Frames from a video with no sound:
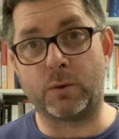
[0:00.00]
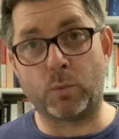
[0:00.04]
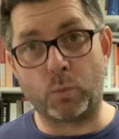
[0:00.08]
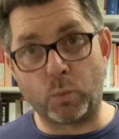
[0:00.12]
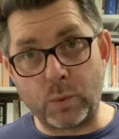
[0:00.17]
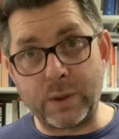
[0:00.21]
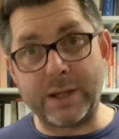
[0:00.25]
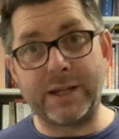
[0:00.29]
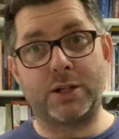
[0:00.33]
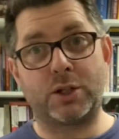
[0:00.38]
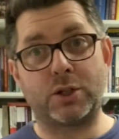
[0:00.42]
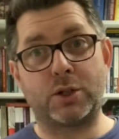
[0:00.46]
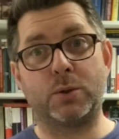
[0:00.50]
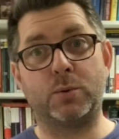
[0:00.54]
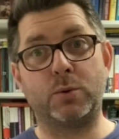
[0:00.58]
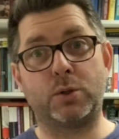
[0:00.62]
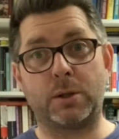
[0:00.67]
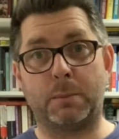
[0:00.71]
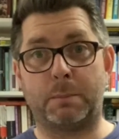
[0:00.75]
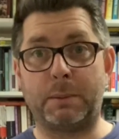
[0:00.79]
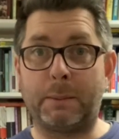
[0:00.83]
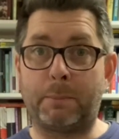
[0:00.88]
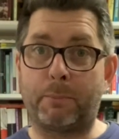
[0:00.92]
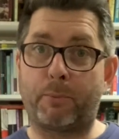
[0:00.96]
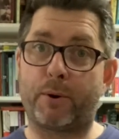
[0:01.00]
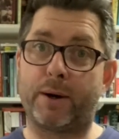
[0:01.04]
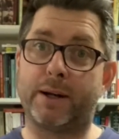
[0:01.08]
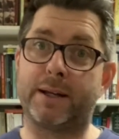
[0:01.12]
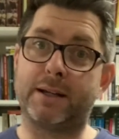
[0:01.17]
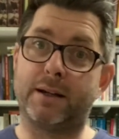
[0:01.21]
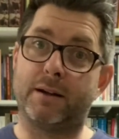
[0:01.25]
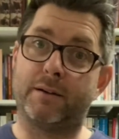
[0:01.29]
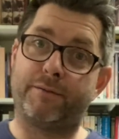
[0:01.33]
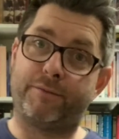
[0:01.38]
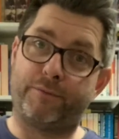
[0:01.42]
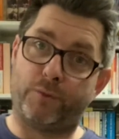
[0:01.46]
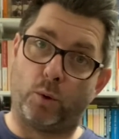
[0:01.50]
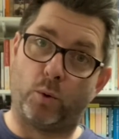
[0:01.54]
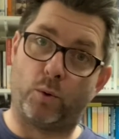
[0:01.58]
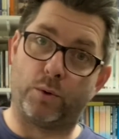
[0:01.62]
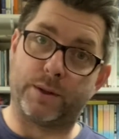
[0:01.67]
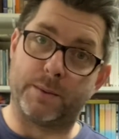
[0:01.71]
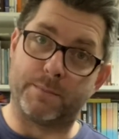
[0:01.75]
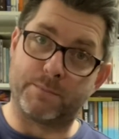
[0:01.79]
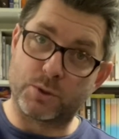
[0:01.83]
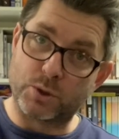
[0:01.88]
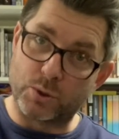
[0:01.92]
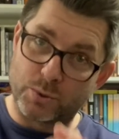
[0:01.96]
And we too should be praying for
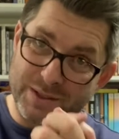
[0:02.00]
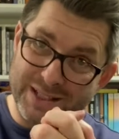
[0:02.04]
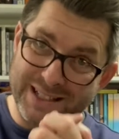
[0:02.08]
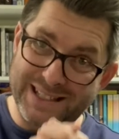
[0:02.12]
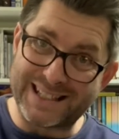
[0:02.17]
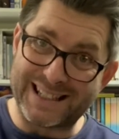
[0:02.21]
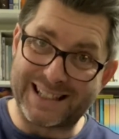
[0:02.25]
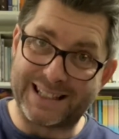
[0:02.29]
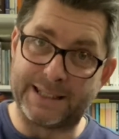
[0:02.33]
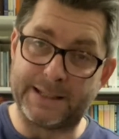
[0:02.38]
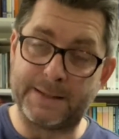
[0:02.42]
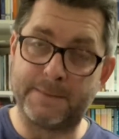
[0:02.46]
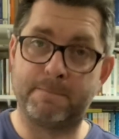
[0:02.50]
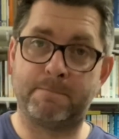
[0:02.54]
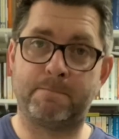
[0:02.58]
them. So today,